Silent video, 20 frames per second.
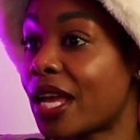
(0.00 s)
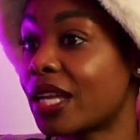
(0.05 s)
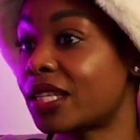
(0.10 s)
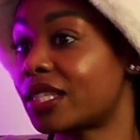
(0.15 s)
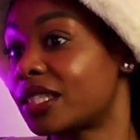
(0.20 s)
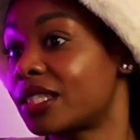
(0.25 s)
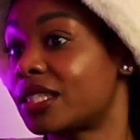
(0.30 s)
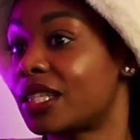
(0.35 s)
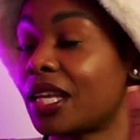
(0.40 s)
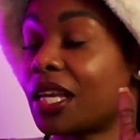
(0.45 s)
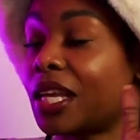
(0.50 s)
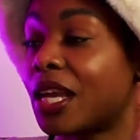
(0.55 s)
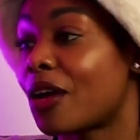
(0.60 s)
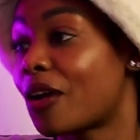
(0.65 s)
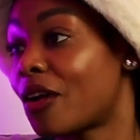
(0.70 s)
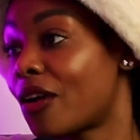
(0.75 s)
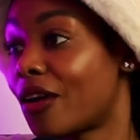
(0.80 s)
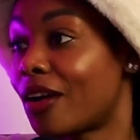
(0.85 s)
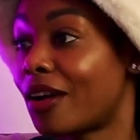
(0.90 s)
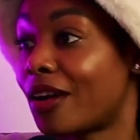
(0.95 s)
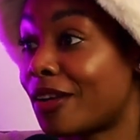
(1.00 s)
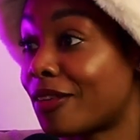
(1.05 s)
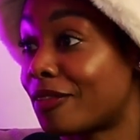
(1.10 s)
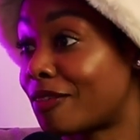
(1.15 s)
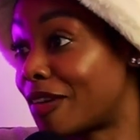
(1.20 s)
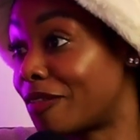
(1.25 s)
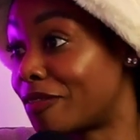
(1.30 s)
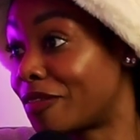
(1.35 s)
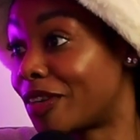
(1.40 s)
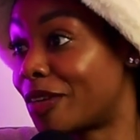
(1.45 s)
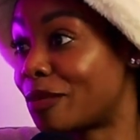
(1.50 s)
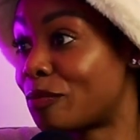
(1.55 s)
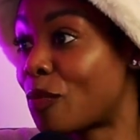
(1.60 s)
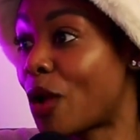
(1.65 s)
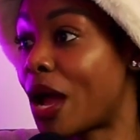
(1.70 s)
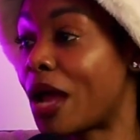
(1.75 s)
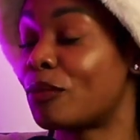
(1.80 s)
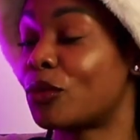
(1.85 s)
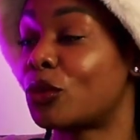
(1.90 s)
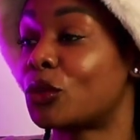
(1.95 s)
a city girl, haha, fun,
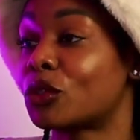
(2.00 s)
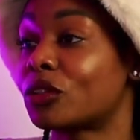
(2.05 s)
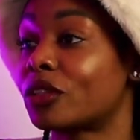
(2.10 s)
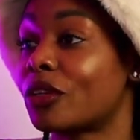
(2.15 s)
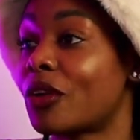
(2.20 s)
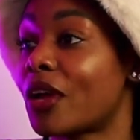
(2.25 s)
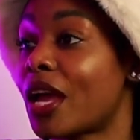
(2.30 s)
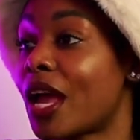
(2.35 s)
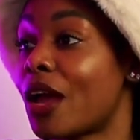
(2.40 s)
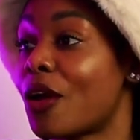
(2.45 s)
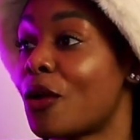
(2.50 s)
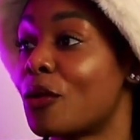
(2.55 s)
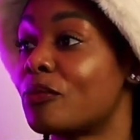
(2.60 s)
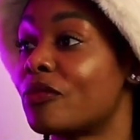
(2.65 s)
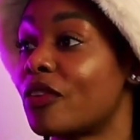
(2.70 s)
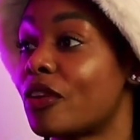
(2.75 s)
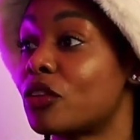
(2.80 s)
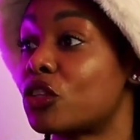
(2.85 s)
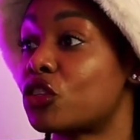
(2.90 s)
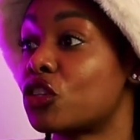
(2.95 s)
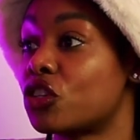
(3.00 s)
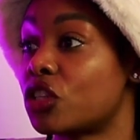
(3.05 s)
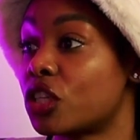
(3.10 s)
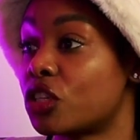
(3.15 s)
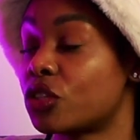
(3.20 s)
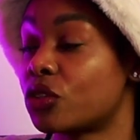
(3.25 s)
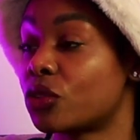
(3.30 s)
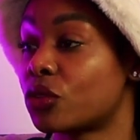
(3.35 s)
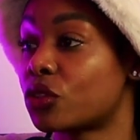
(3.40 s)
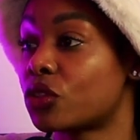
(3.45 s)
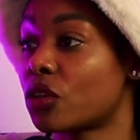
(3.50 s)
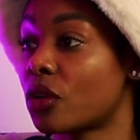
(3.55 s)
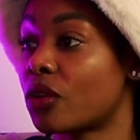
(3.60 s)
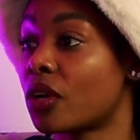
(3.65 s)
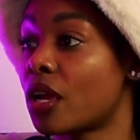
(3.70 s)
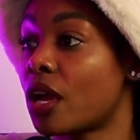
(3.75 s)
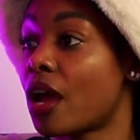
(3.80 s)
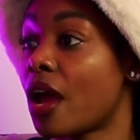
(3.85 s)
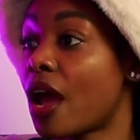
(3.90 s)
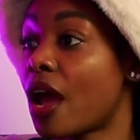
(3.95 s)
but I'm also at home very traditional. So